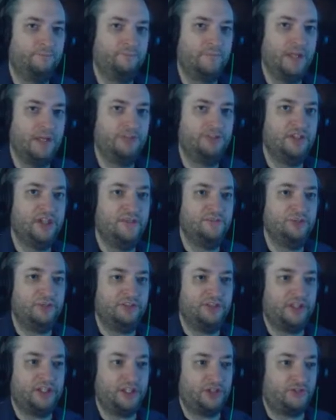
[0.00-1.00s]
I still have those
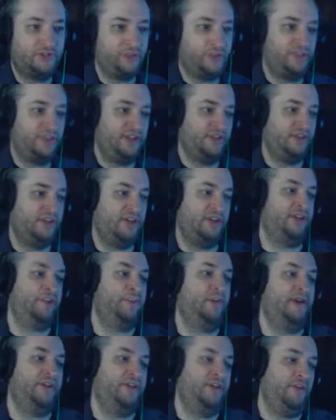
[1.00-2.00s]
tickets for when things get
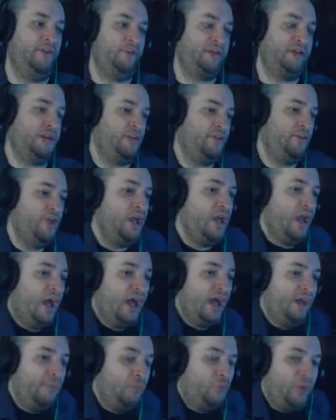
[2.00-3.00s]
expensive because
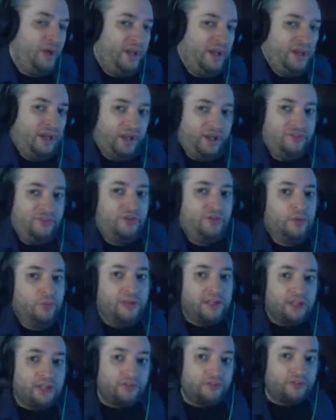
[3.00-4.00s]
I'm waiting until
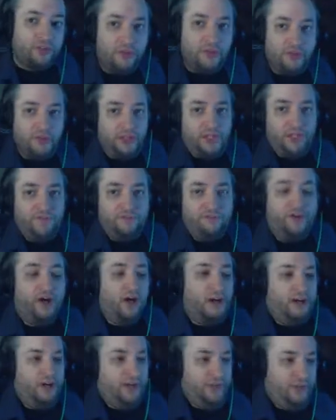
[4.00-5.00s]
we get to the
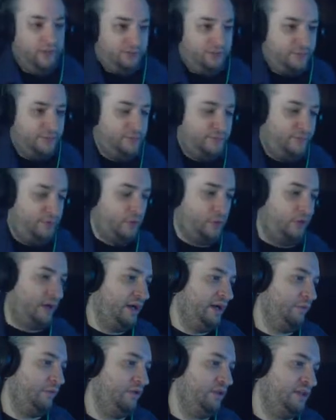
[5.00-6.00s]
Far East before
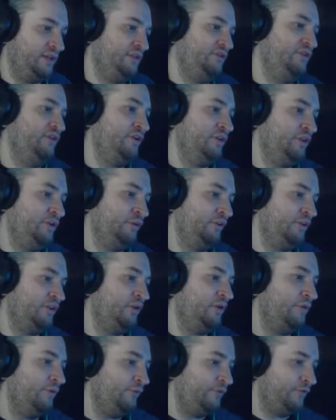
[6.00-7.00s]
I really consider using
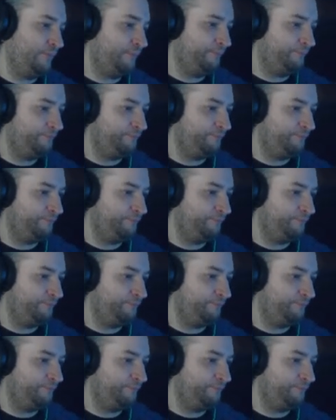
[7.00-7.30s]
those.